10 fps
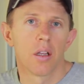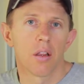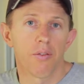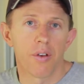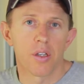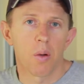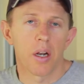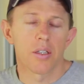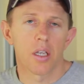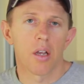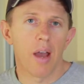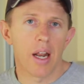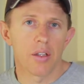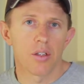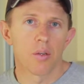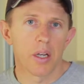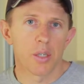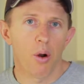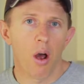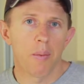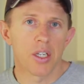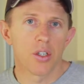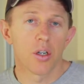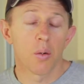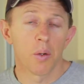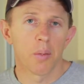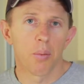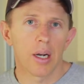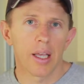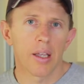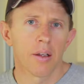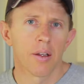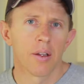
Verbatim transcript: The first one is that you're adding too much priming sugar when you're bottling.